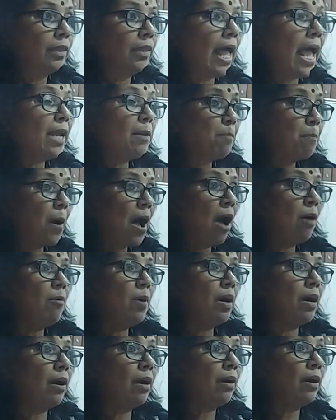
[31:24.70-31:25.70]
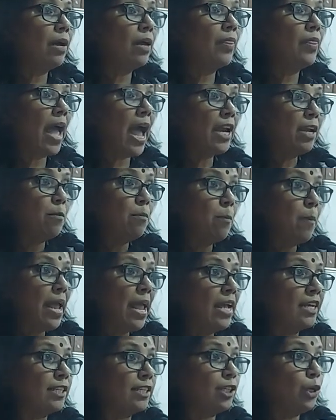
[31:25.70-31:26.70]
that power that
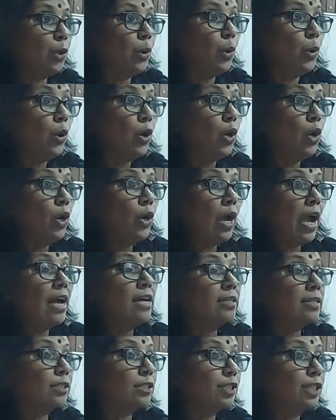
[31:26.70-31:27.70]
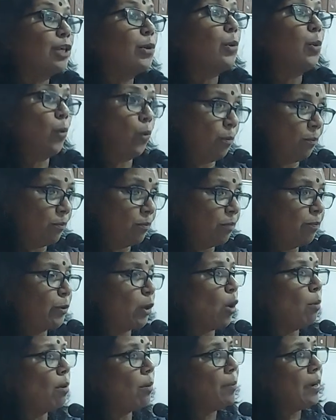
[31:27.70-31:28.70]
makes you assume.
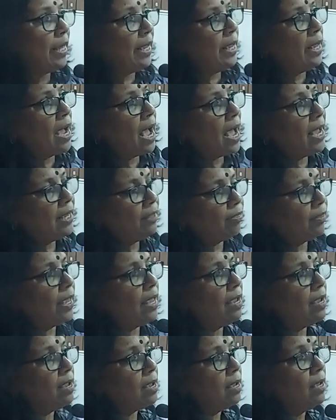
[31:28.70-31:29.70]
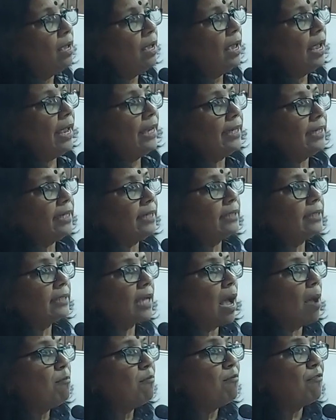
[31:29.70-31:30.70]
Probably, I think it
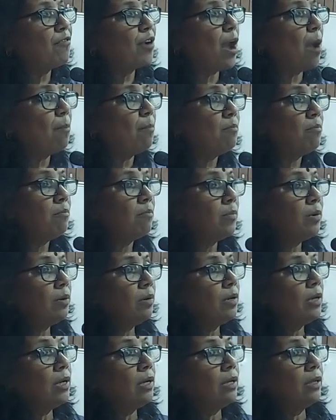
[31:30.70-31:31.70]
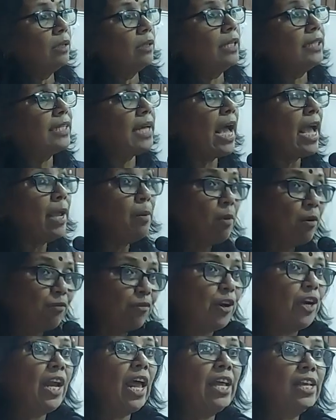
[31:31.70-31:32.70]
has come from the time
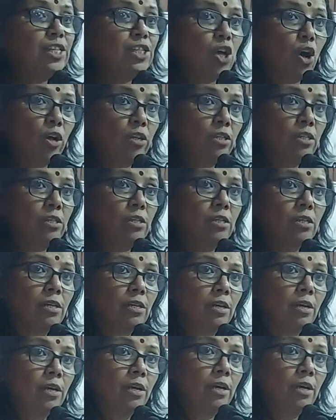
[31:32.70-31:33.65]
of Renaissance,